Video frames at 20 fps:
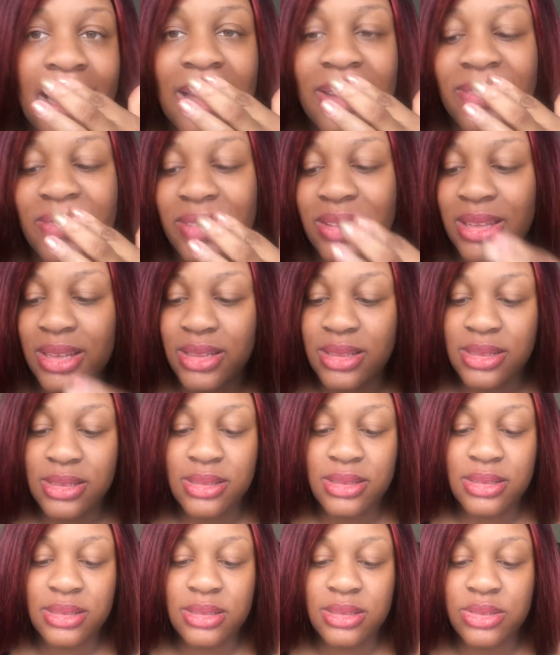I feel like
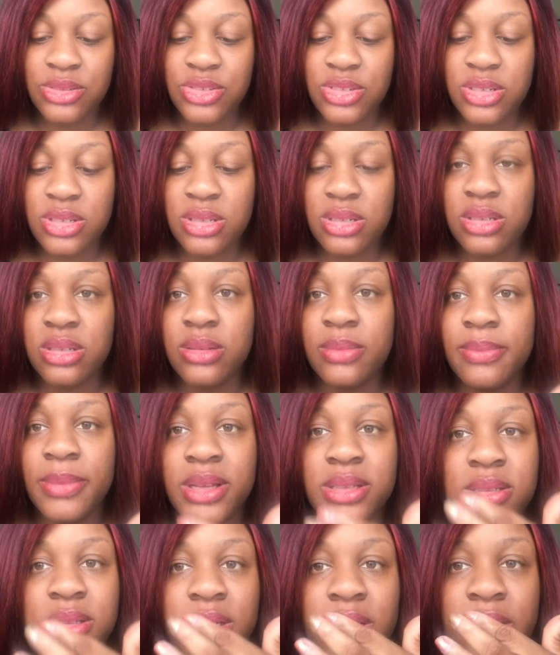this is just
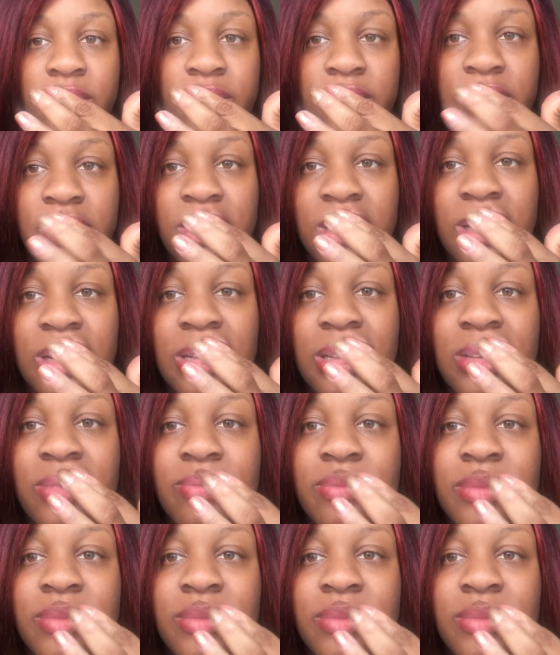about to get really